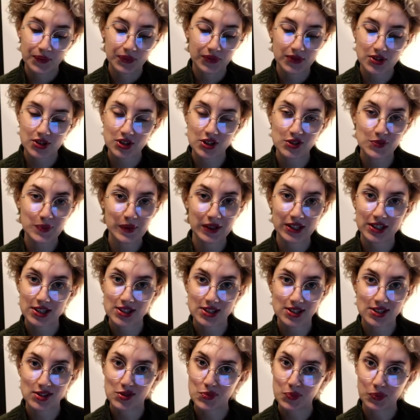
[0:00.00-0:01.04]
just
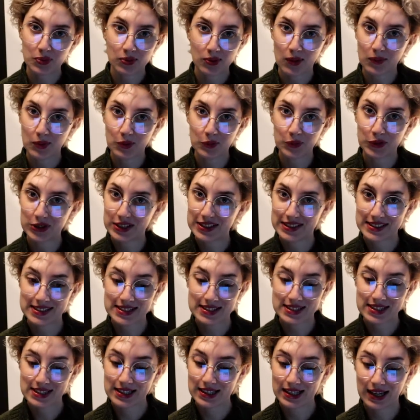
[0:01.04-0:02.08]
because it's probably
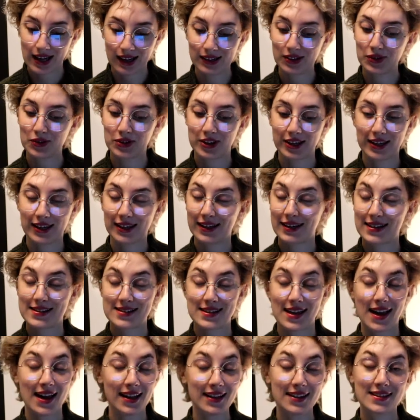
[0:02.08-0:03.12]
easy. I don't think it has
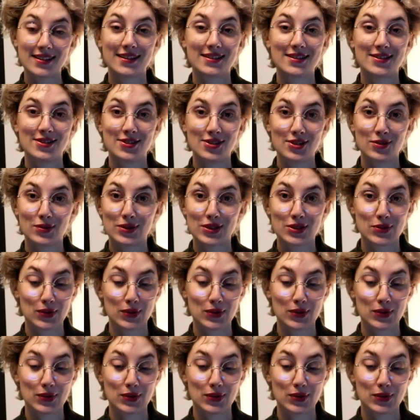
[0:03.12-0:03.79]
anything to do with